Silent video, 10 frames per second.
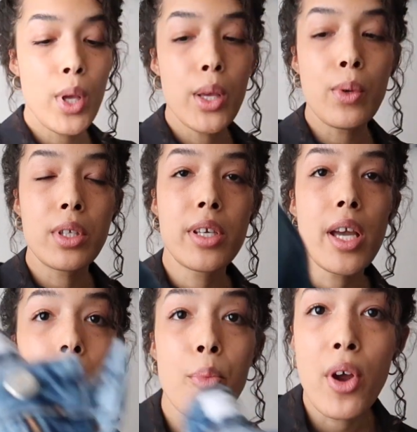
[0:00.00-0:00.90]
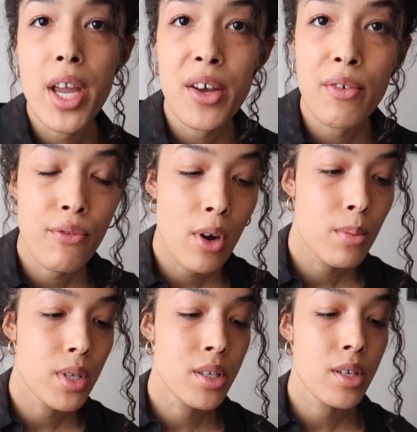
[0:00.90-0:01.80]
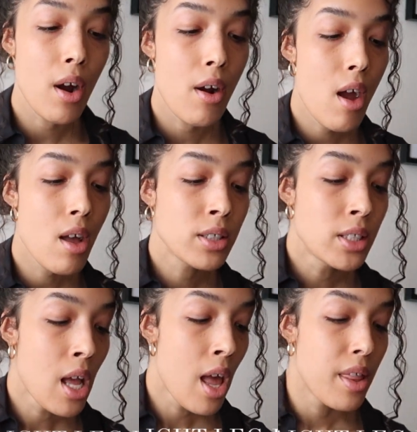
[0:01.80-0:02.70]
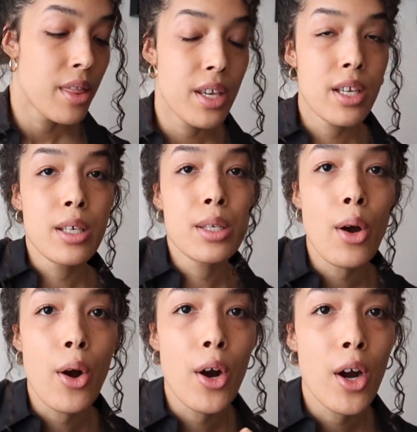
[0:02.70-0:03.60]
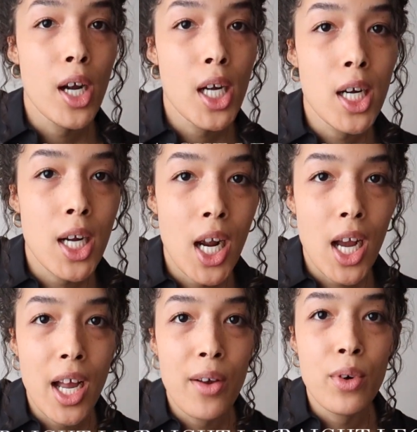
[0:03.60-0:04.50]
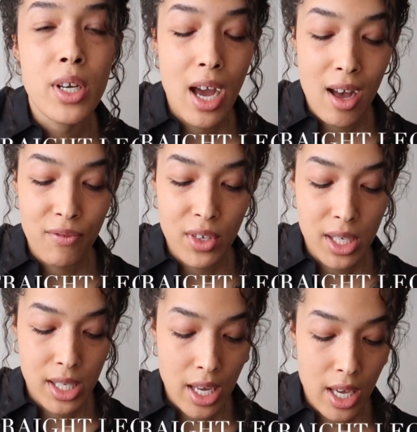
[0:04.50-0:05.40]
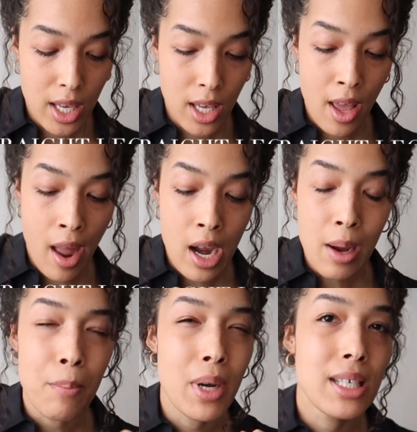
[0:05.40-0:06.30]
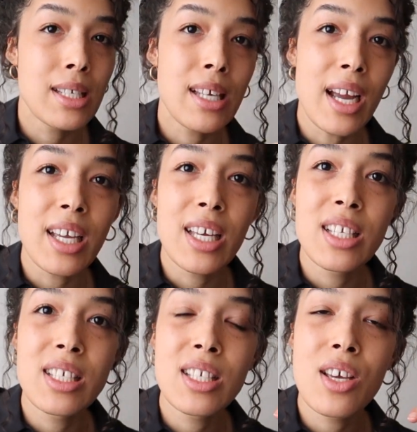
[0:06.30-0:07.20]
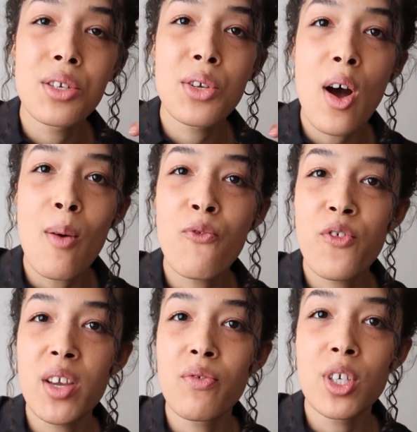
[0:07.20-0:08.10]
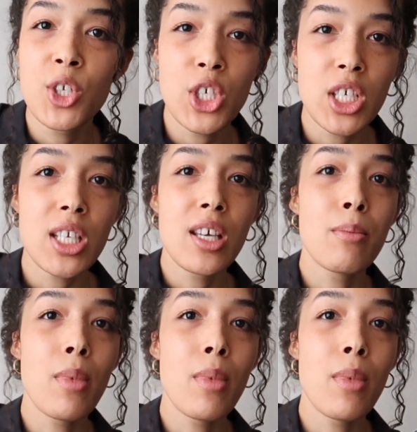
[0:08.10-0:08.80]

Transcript: we will take a break from Zara. These are, I would have to say, my second top favorite jean in